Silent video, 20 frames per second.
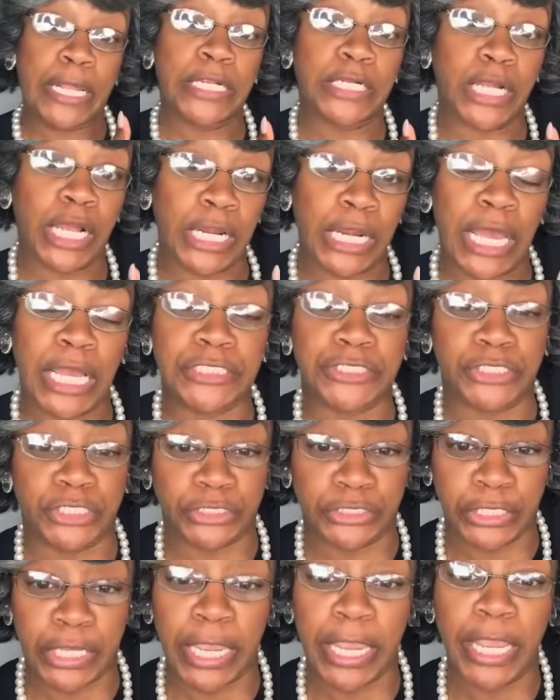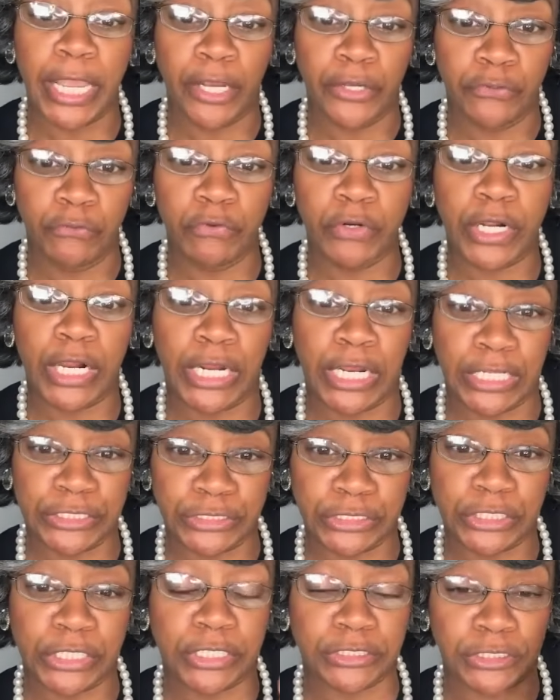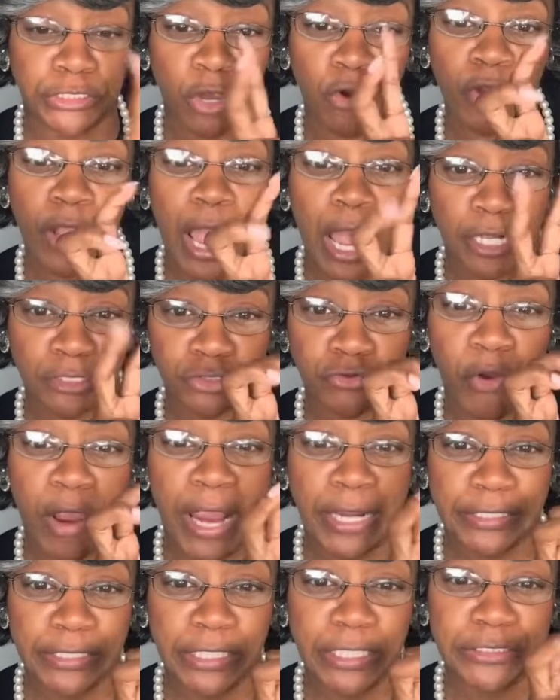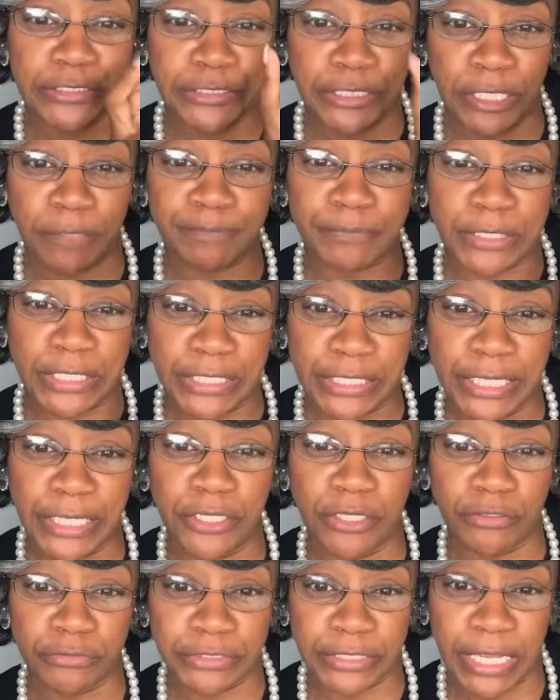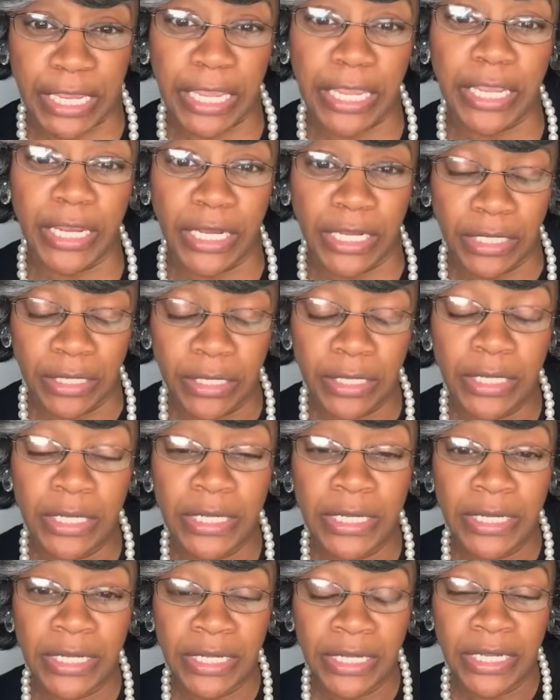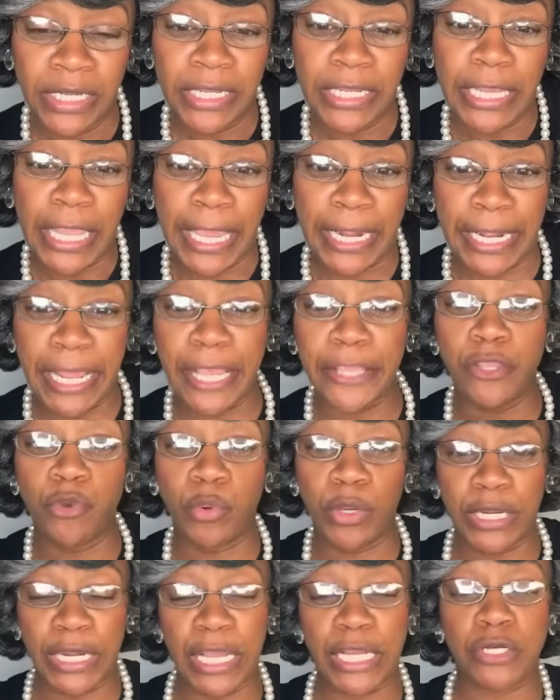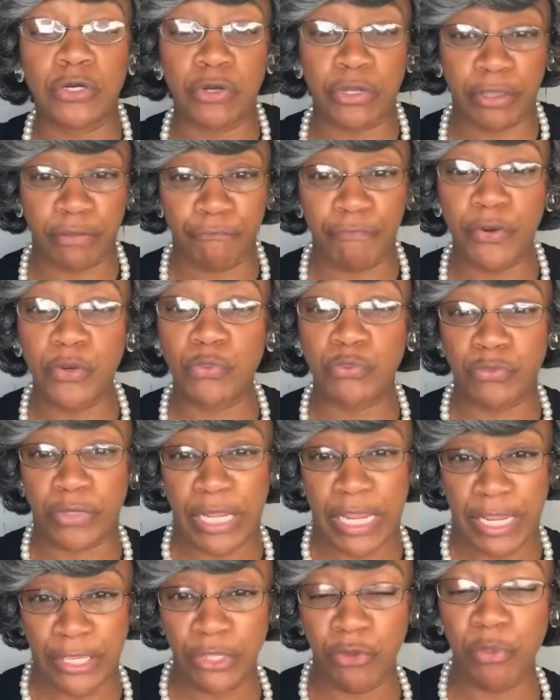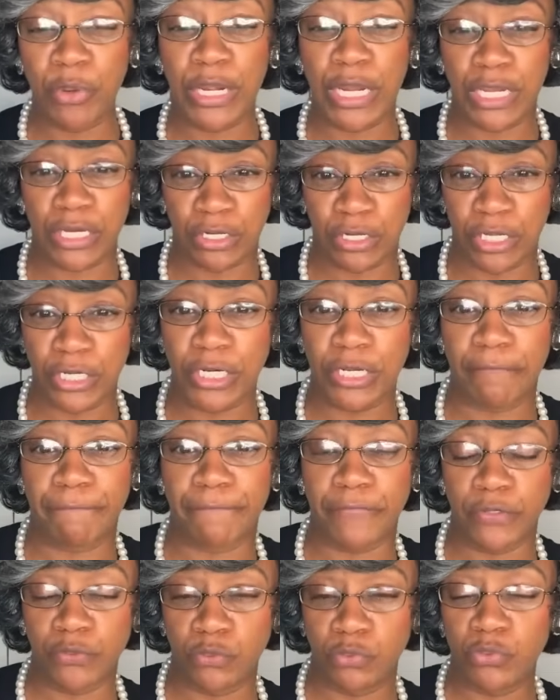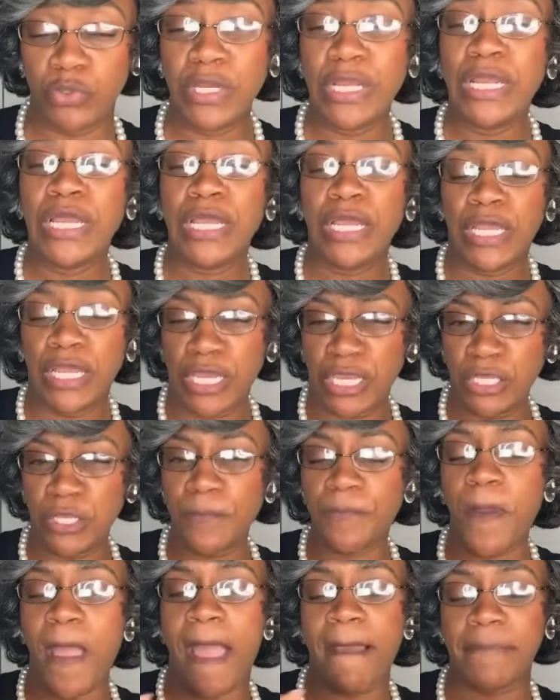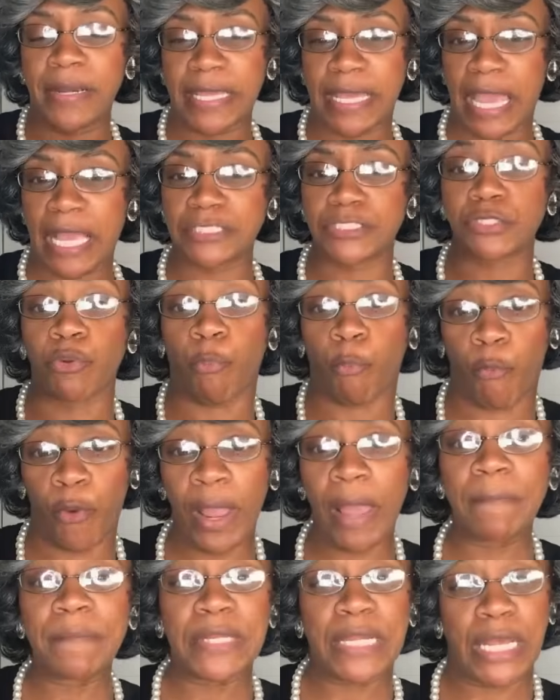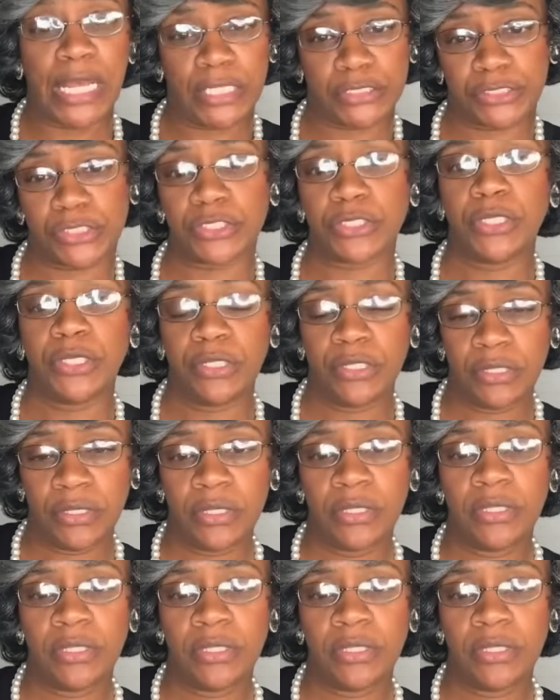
clench your tail. You done clench, so-called tried to attempt to clean your tail. And then you in there cooking food now. You in there cutting up food. And you probably got some remnants.